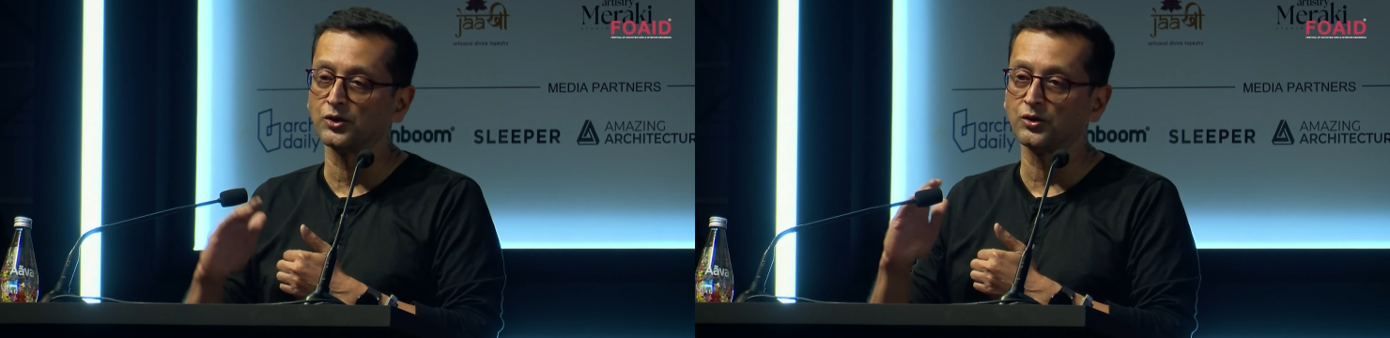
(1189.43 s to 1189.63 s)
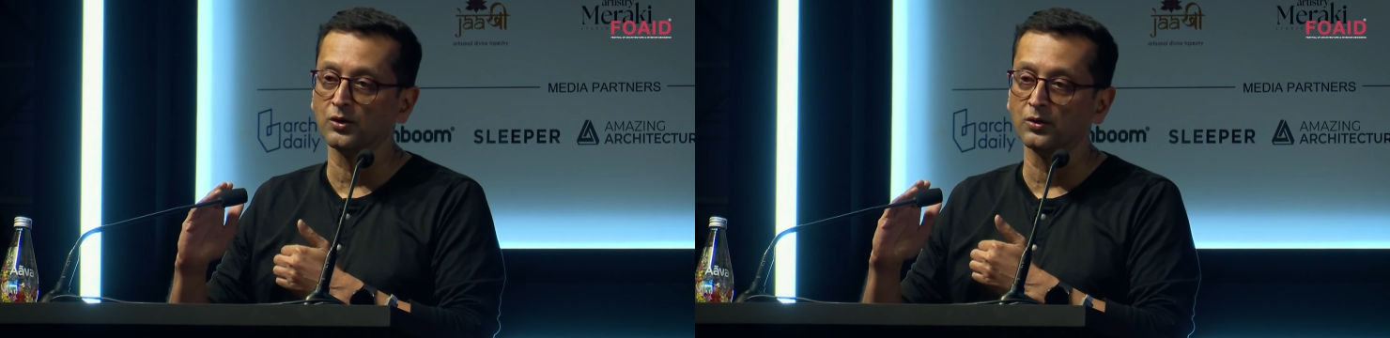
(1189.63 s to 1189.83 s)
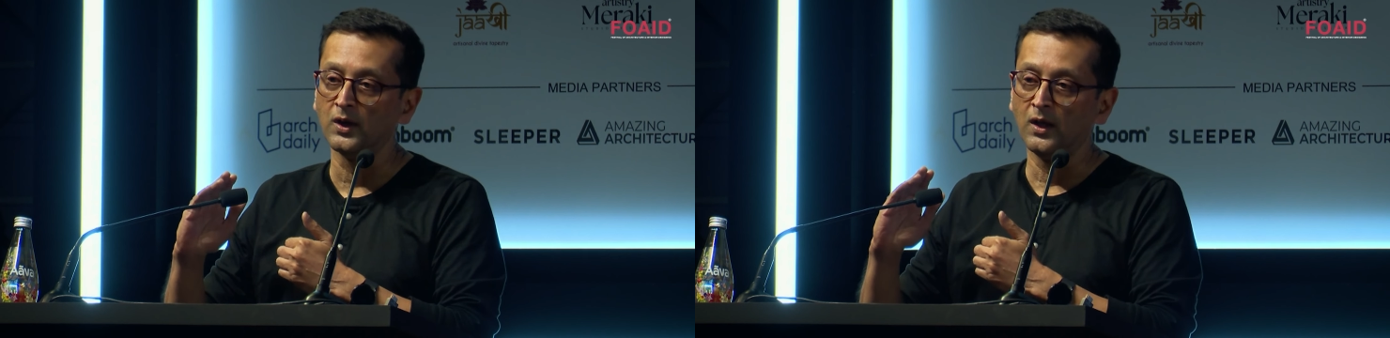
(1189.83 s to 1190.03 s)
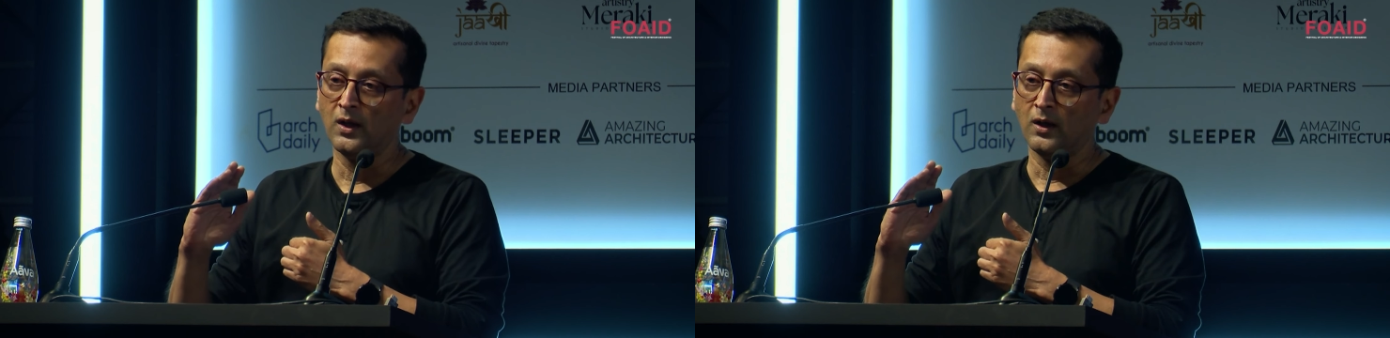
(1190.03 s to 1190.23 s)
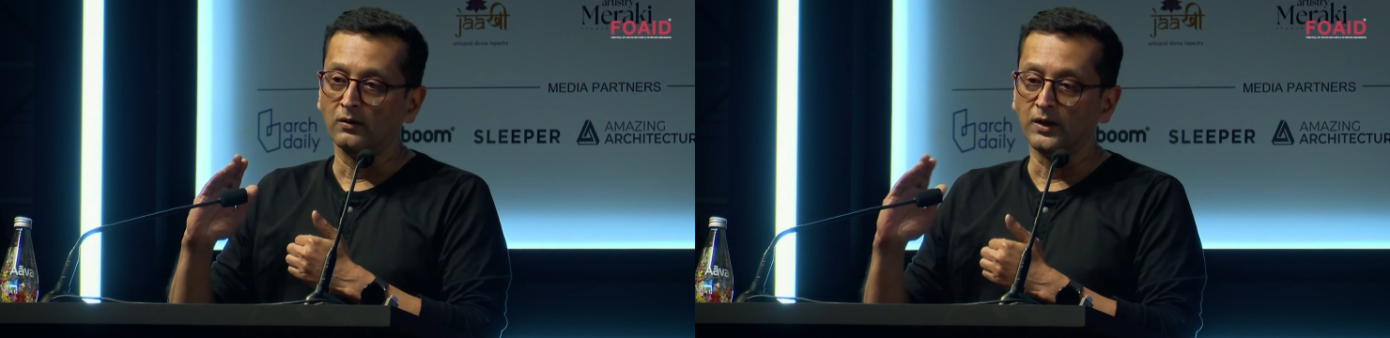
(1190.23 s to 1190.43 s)
So
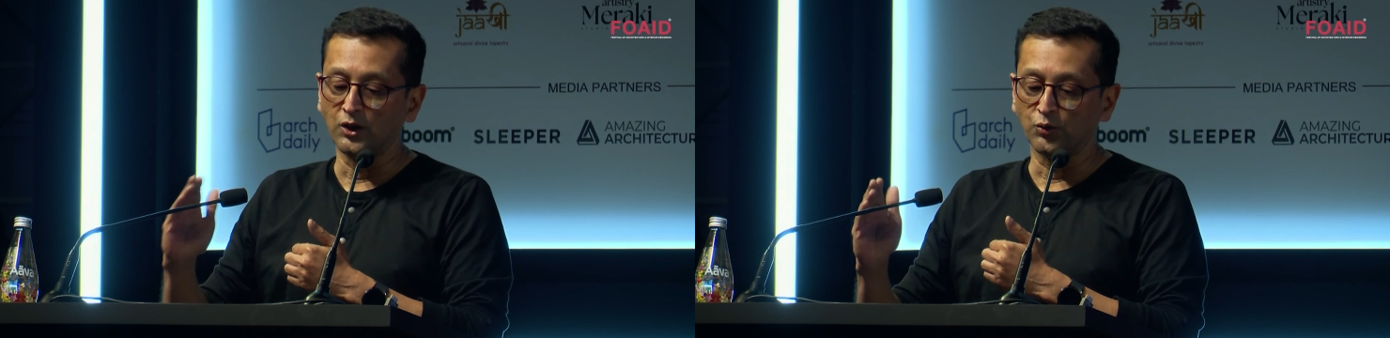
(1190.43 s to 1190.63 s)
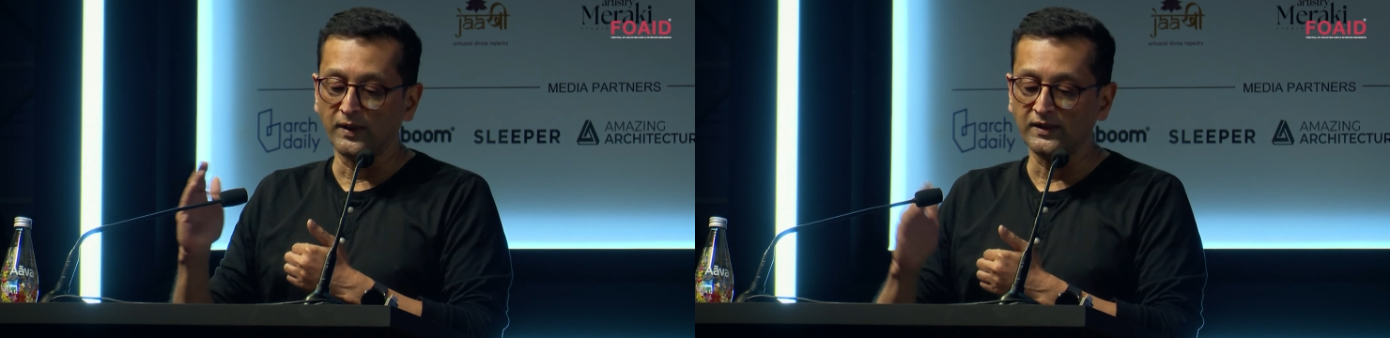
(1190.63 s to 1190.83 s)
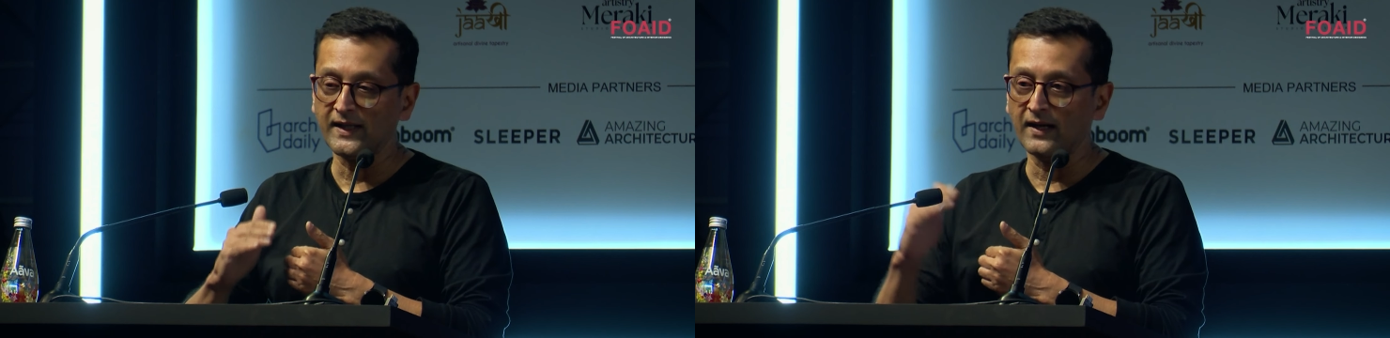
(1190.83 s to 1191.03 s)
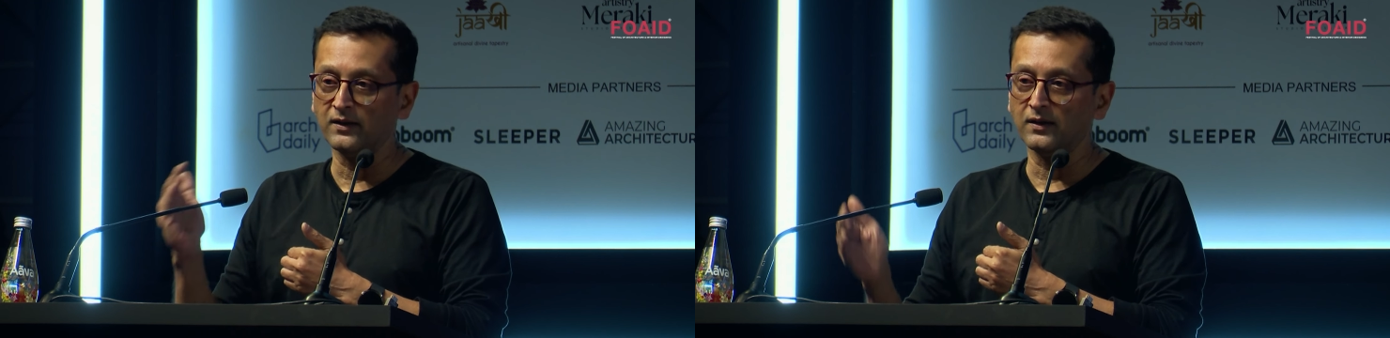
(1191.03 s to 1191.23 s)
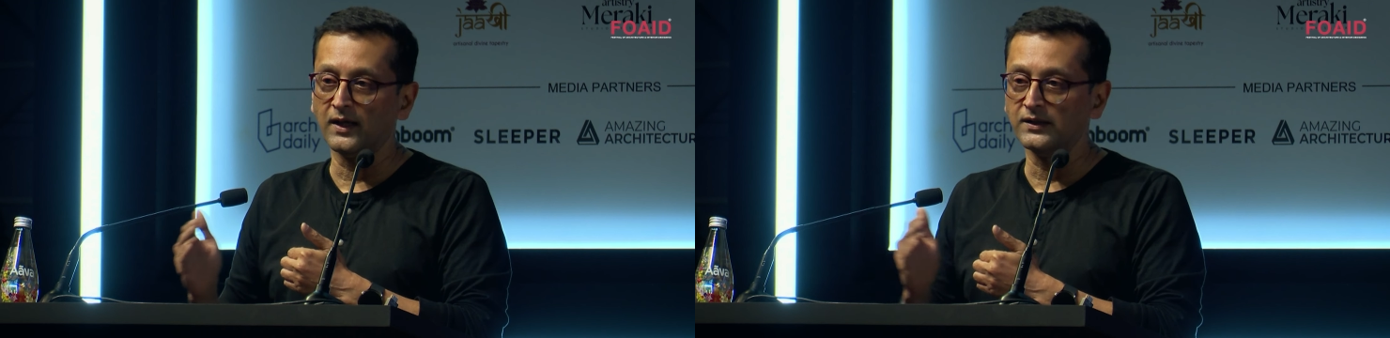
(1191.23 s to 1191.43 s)
These were standardized